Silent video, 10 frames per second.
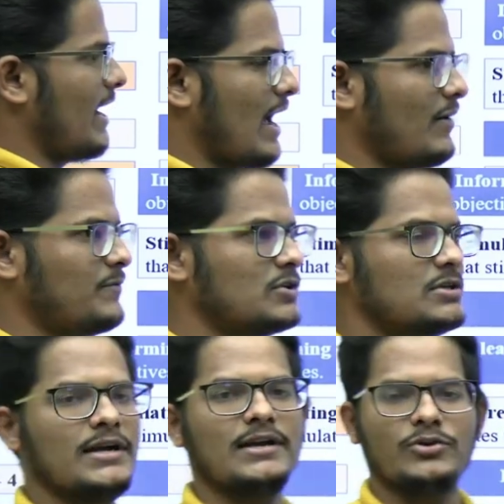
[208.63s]
have to
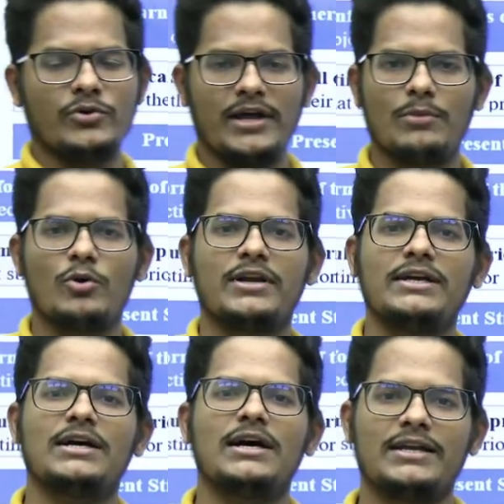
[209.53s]
learn today about a
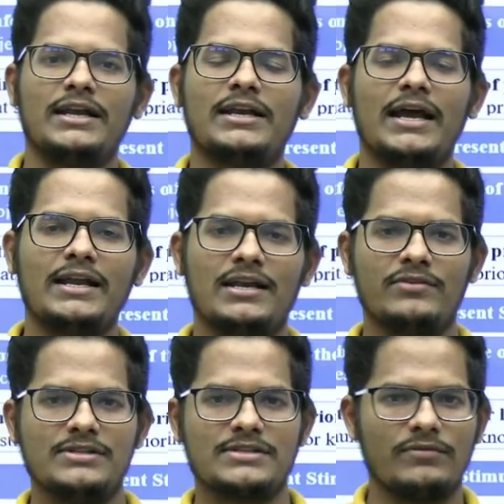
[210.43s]
Gagne 9
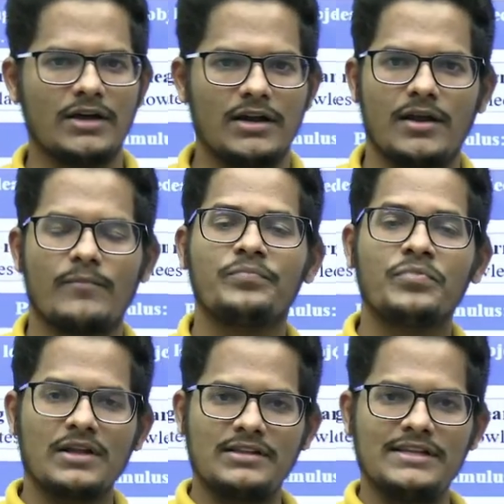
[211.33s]
levels of learning.
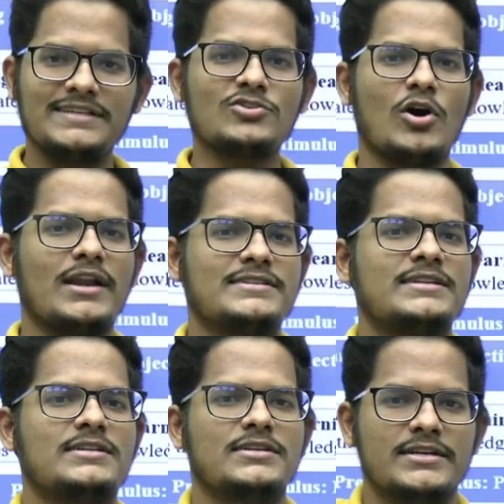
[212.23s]
This is called as a
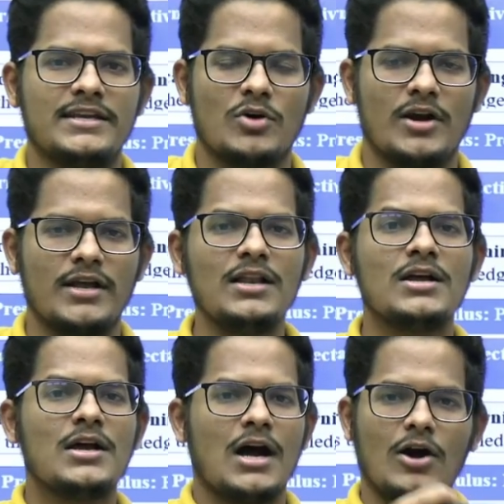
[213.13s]
learning model.
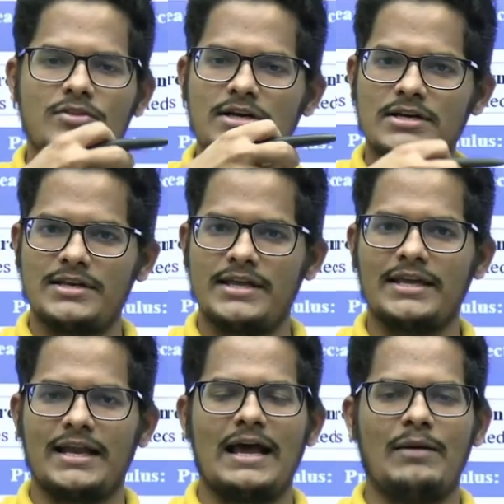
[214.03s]
How the learning
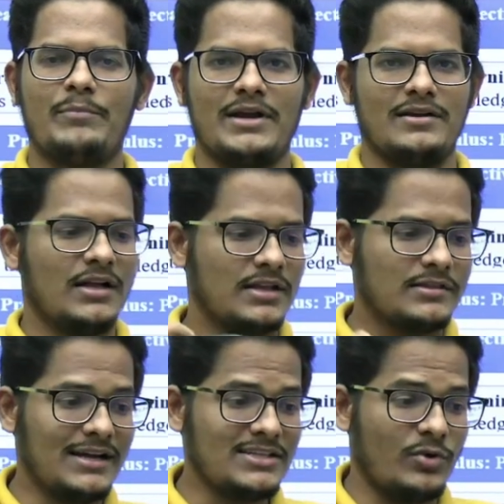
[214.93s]
can happen.
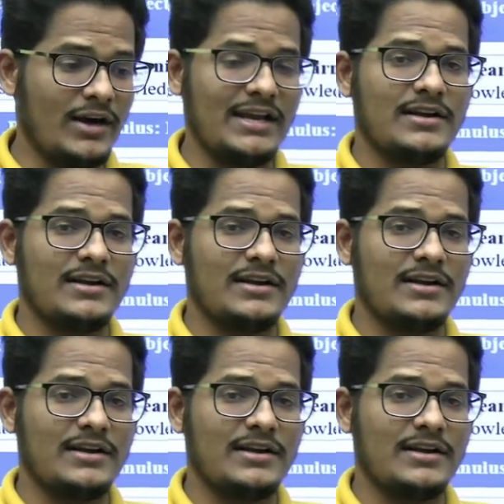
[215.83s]
That's what an